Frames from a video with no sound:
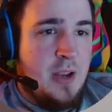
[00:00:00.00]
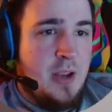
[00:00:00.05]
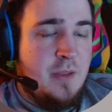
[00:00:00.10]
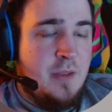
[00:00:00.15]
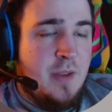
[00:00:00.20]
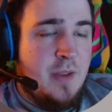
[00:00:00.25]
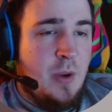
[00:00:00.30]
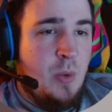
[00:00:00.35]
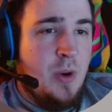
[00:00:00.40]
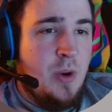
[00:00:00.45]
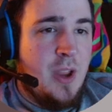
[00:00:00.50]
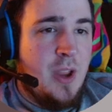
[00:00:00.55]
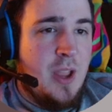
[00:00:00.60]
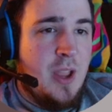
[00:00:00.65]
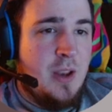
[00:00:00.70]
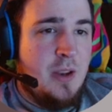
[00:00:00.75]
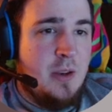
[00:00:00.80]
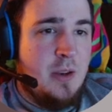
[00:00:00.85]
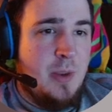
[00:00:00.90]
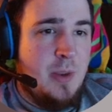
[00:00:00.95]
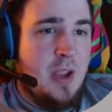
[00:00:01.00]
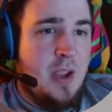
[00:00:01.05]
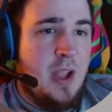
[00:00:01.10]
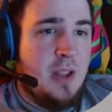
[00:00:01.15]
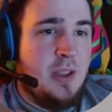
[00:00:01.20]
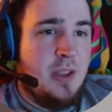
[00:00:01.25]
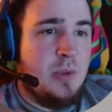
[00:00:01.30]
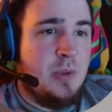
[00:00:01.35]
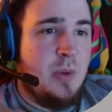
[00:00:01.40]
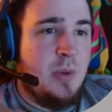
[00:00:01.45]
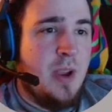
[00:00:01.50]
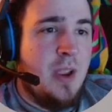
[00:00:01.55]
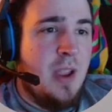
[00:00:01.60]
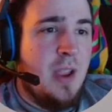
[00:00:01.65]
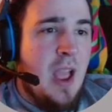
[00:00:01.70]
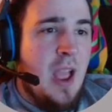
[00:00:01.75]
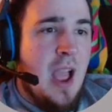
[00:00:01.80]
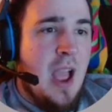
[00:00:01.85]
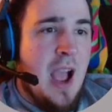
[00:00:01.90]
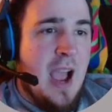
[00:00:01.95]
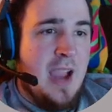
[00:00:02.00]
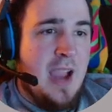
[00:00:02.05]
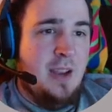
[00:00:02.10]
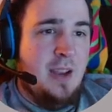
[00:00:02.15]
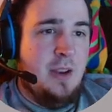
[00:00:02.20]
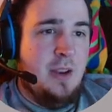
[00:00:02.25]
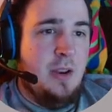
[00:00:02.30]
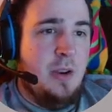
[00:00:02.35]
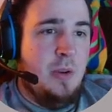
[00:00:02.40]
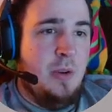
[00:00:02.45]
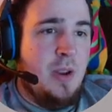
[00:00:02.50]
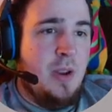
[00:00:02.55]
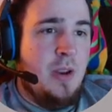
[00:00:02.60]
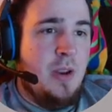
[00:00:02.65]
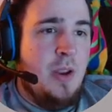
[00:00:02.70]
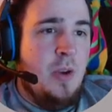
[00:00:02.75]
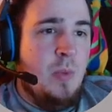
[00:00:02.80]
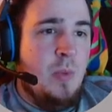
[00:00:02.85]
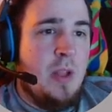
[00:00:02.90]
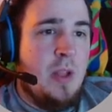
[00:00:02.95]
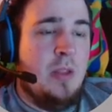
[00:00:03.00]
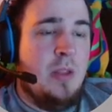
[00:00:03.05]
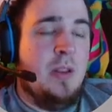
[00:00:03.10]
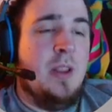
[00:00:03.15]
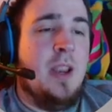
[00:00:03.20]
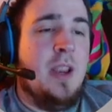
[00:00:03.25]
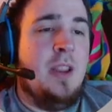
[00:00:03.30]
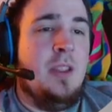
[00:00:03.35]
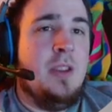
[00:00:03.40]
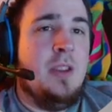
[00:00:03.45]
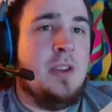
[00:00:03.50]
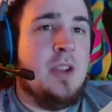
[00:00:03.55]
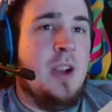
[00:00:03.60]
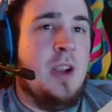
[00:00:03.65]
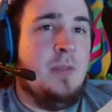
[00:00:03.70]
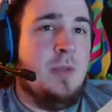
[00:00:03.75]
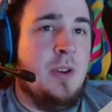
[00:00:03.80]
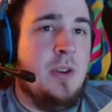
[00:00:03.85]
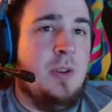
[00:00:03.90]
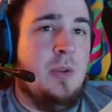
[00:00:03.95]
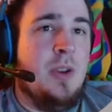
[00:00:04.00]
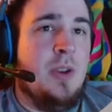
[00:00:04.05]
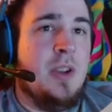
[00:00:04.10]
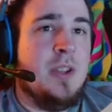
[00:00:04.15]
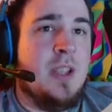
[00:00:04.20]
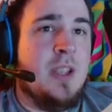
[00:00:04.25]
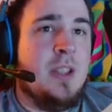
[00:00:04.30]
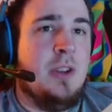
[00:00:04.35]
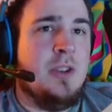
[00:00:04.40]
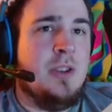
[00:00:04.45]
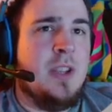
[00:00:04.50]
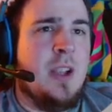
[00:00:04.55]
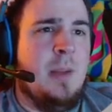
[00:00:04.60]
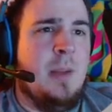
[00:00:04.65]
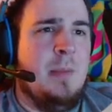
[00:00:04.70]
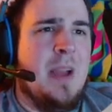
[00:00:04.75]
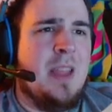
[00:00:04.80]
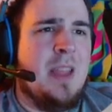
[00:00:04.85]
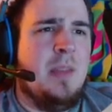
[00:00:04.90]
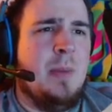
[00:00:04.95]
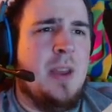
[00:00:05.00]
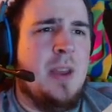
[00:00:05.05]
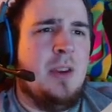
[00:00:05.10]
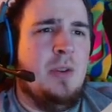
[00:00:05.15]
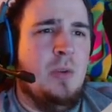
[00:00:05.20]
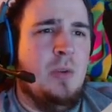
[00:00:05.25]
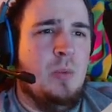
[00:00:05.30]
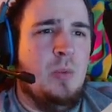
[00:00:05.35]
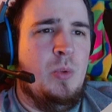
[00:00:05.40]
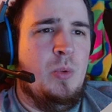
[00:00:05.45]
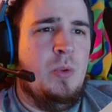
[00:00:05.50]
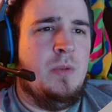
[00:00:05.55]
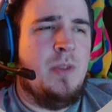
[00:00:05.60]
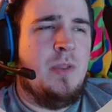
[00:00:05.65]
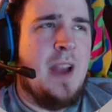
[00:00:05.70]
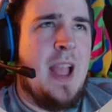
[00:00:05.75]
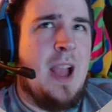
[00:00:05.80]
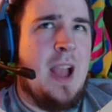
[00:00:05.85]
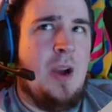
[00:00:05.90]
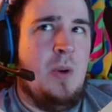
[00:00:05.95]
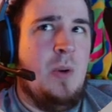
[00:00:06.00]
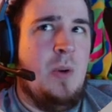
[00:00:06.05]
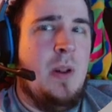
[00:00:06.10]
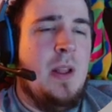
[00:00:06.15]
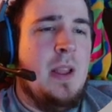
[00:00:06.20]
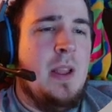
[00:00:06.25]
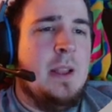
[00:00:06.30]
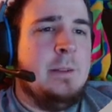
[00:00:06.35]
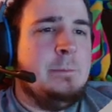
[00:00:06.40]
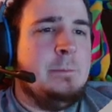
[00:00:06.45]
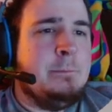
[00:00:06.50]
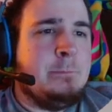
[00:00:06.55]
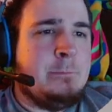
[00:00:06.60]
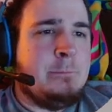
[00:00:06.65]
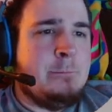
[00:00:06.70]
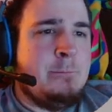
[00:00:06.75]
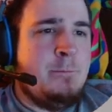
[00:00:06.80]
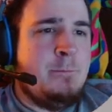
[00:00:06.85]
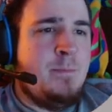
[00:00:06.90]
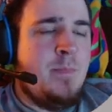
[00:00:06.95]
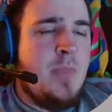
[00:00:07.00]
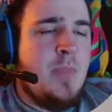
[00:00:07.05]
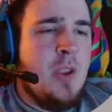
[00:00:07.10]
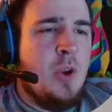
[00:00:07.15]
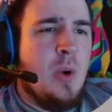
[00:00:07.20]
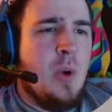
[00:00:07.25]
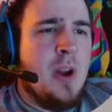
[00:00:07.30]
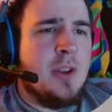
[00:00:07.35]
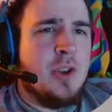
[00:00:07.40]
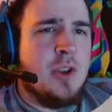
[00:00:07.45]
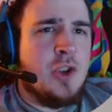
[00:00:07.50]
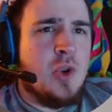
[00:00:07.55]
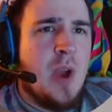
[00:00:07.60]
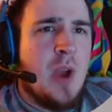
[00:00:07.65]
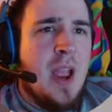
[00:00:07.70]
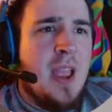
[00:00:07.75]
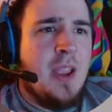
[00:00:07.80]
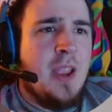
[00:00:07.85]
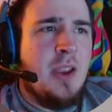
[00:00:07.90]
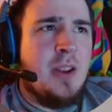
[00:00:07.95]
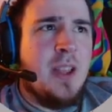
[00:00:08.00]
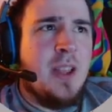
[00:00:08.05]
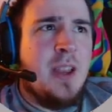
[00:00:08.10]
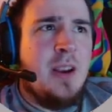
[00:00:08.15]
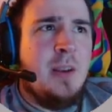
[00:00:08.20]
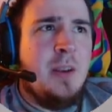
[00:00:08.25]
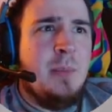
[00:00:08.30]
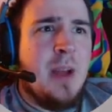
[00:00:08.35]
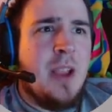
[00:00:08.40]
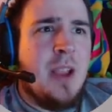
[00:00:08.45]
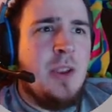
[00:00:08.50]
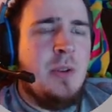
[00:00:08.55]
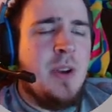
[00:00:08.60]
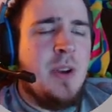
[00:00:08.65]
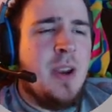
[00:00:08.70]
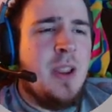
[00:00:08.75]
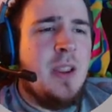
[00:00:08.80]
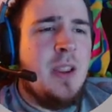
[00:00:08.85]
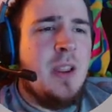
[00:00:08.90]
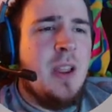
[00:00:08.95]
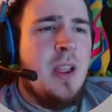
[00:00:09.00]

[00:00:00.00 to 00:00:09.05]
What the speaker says: If I want it to be cut this way, I need to do it rather than letting the software do it. Because like there's like a mathematical rule for how quads are triangulated by Unity.